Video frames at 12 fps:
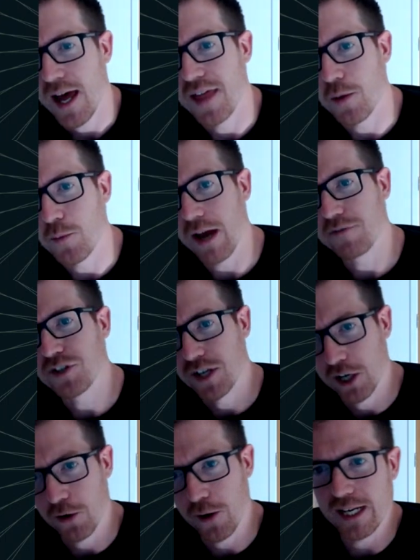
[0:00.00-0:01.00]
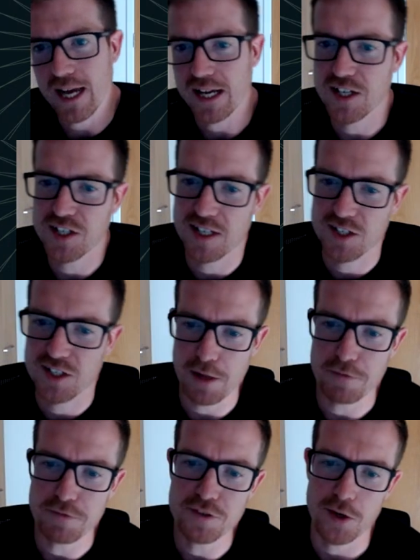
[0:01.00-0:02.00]
And then we have securing the access
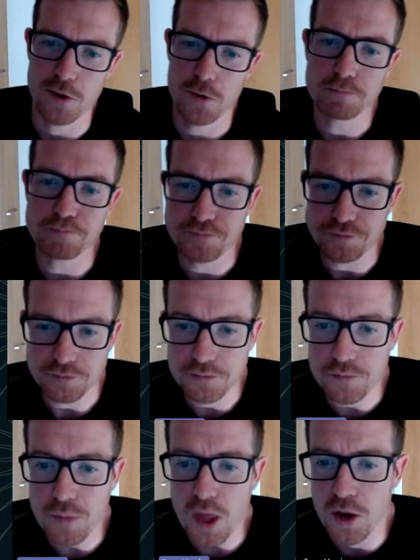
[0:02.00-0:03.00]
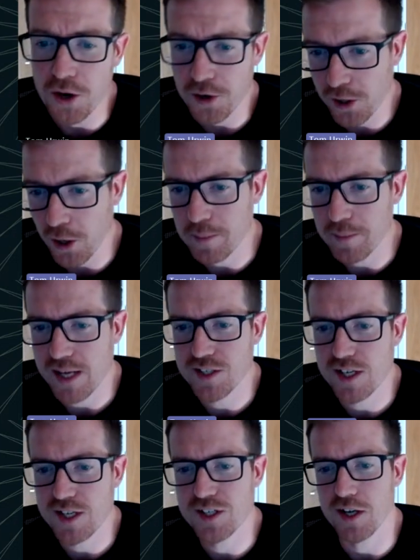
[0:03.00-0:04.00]
itself. So on an ongoing
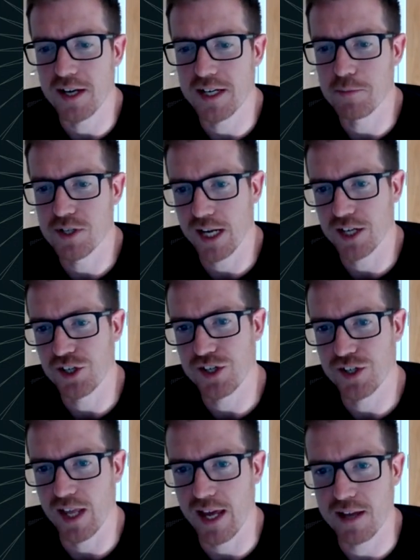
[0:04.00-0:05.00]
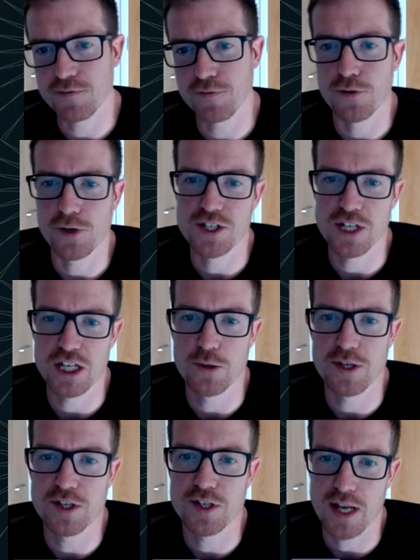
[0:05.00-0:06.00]
basis, ID protection is there for
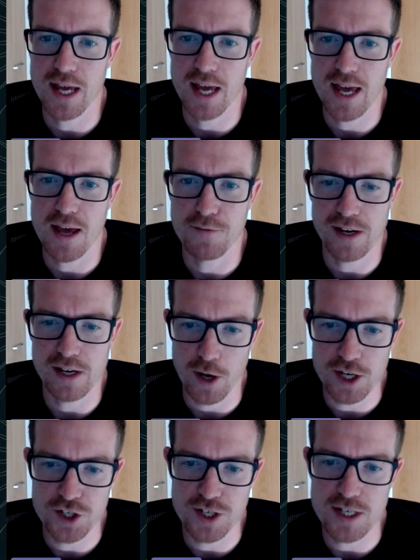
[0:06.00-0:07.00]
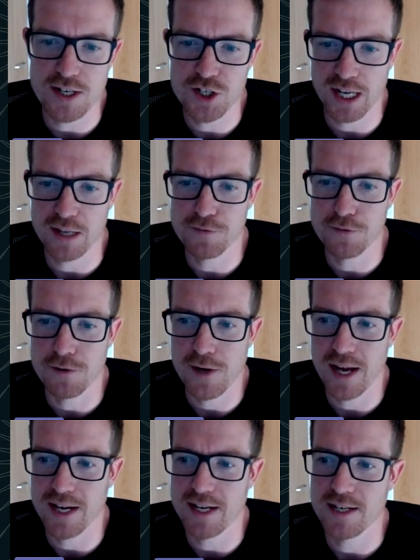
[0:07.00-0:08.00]
continuous evaluation, checking
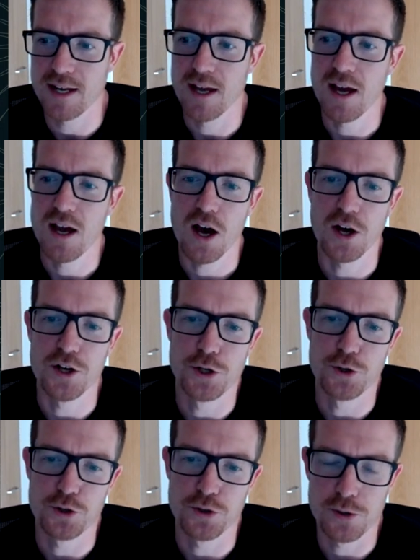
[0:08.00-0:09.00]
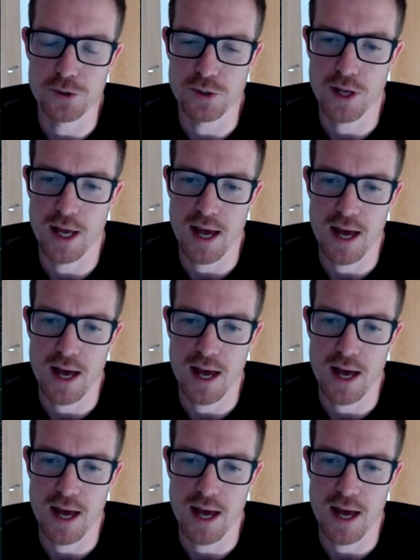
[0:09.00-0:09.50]
for any unusual